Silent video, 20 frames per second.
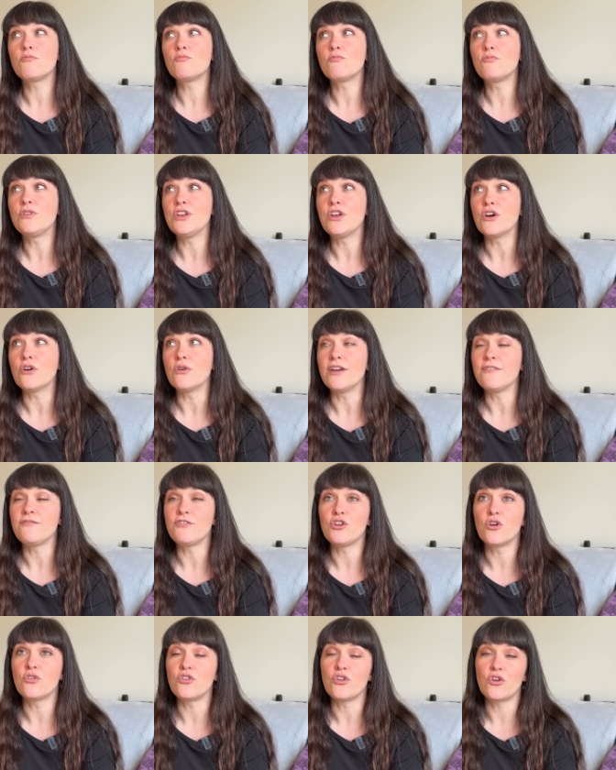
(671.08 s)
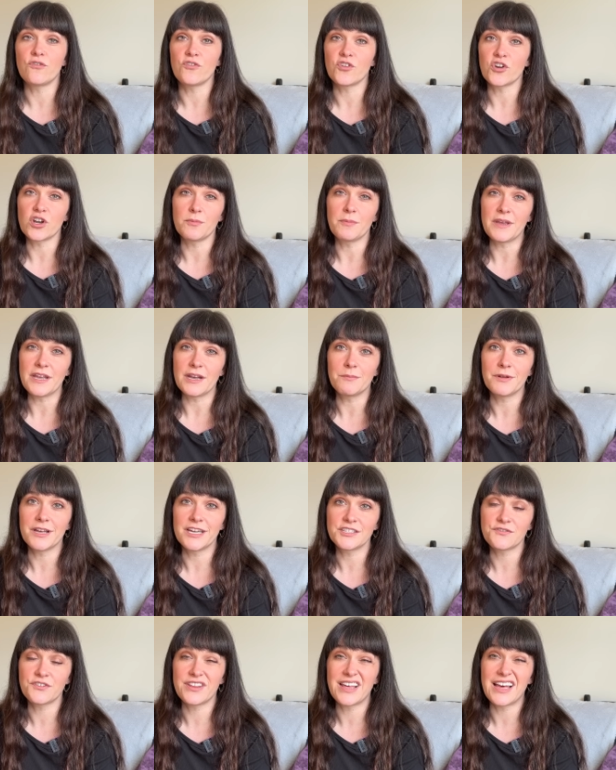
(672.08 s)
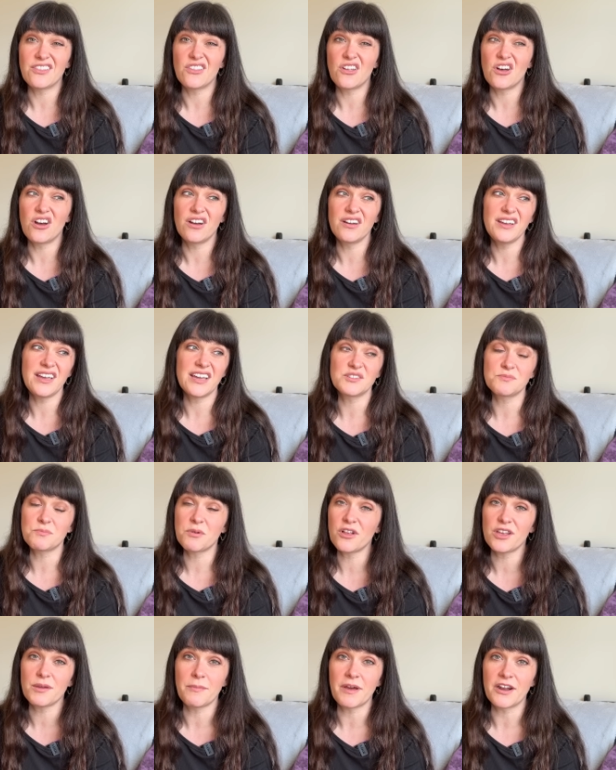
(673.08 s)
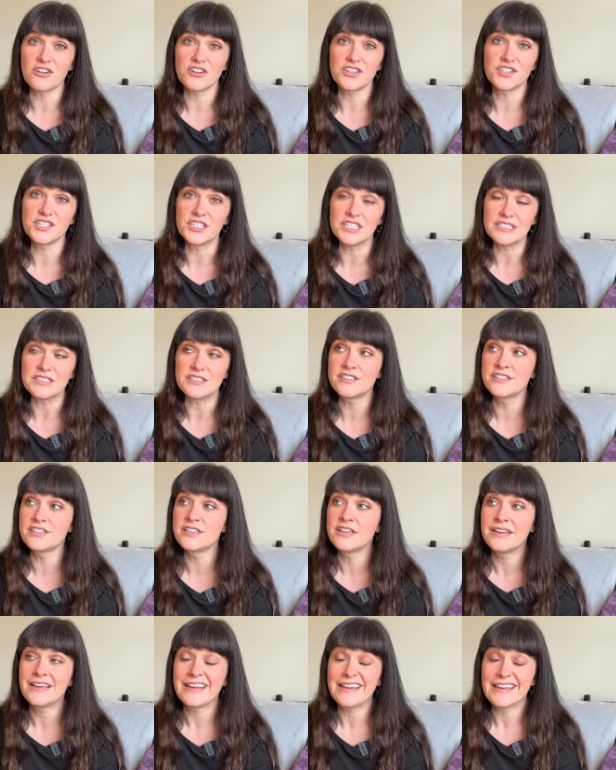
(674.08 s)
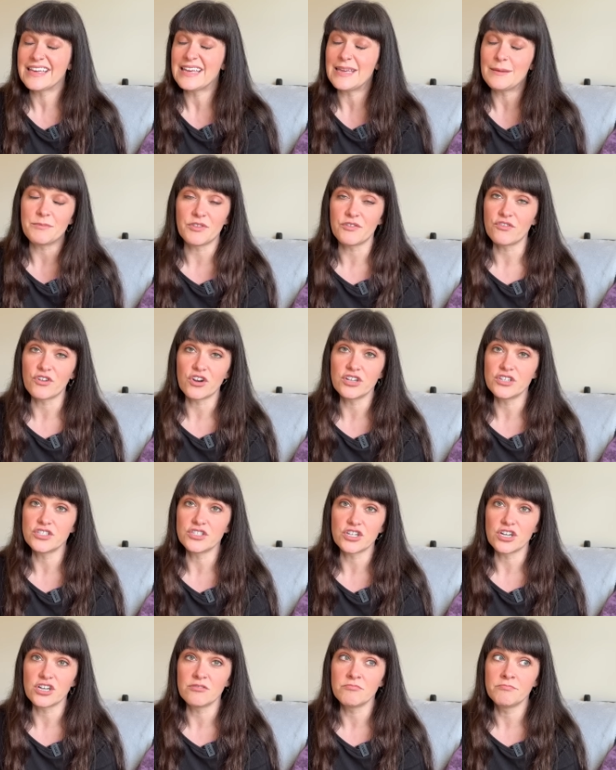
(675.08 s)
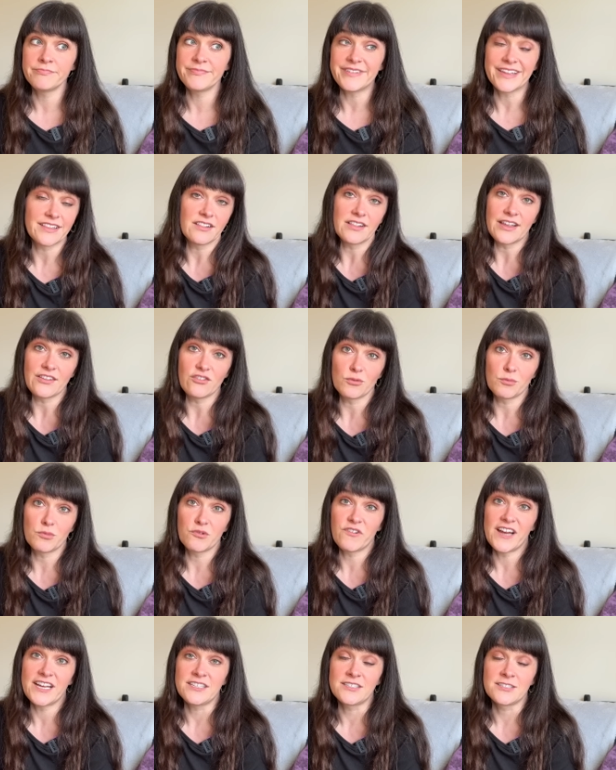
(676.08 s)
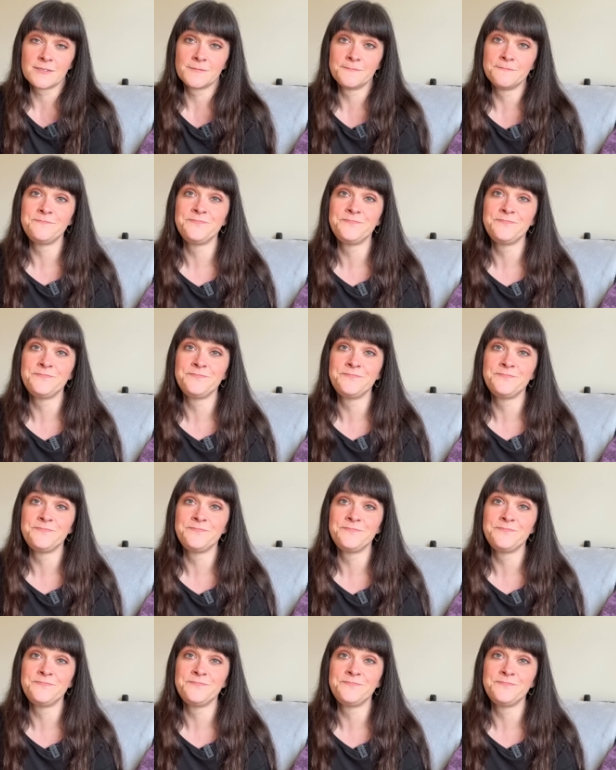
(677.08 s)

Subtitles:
you know, if you don't know if you're gonna be in a place for that long, it's probably better to just keep the furniture that the landlord provides.